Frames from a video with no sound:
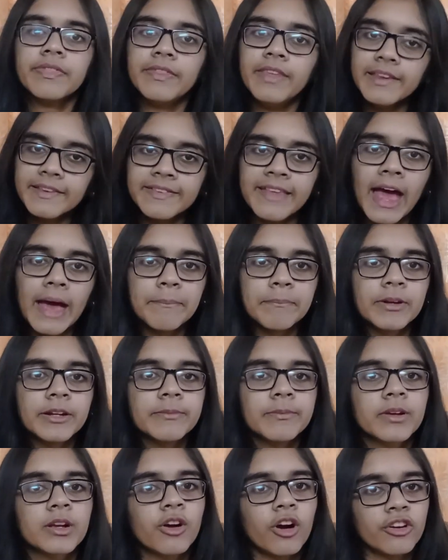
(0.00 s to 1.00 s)
This
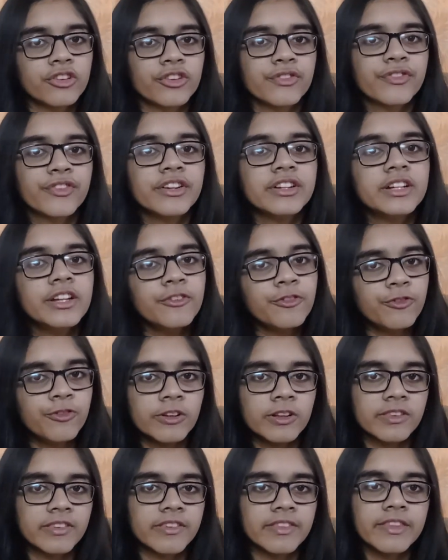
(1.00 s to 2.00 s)
happened because of the
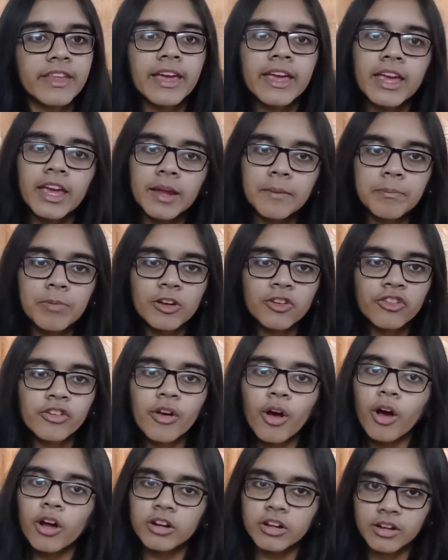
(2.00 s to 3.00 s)
difference in the air
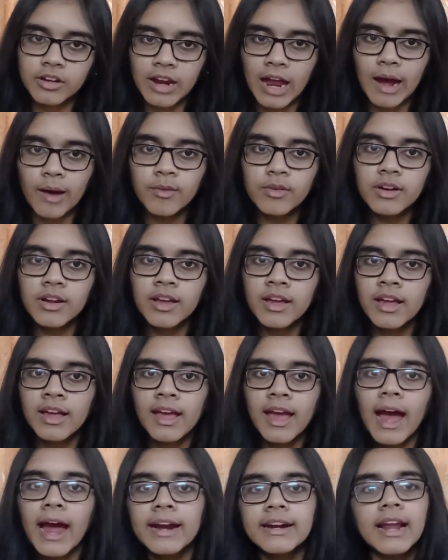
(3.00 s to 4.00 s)
pressure on ground
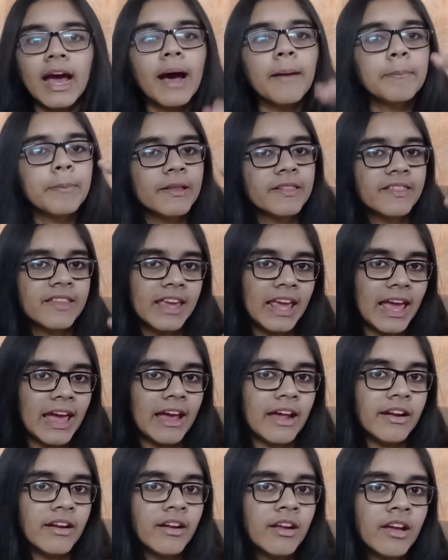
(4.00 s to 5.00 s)
and up in the
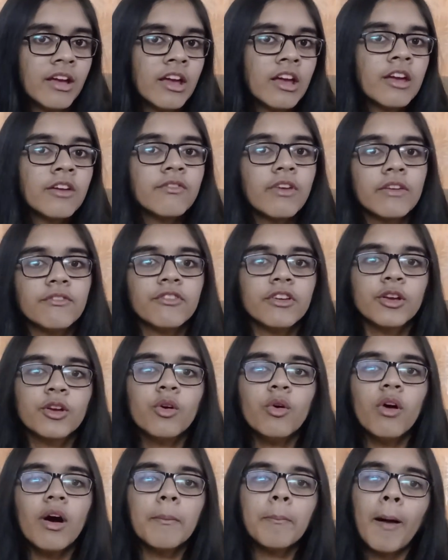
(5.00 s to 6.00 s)
air. When we
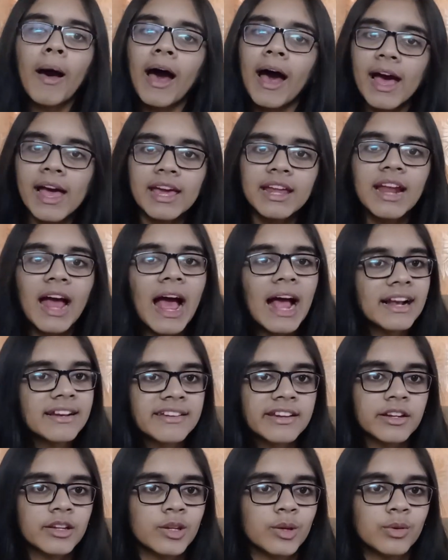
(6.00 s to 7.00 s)
go up higher
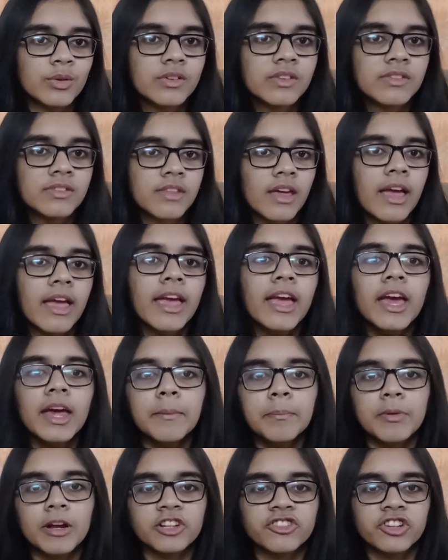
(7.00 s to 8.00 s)
altitudes, the
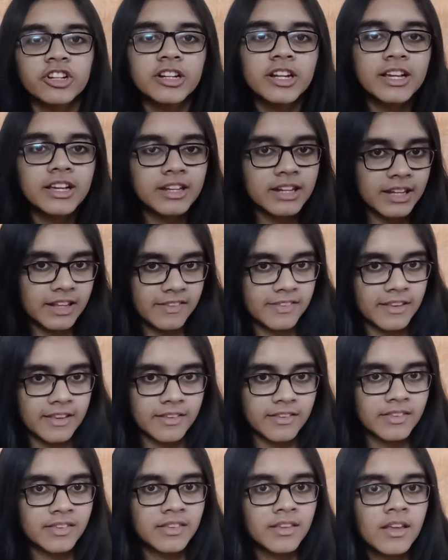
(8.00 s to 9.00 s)
air pressure
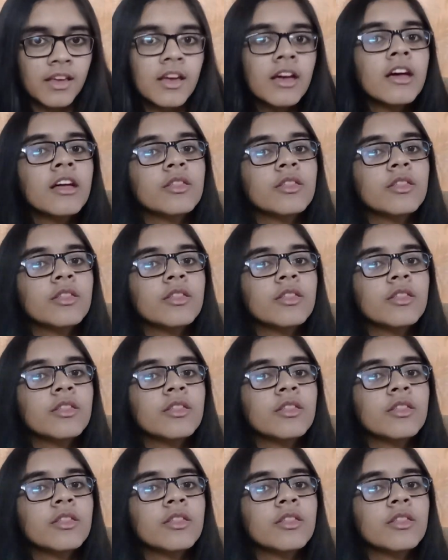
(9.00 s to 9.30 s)
decreases.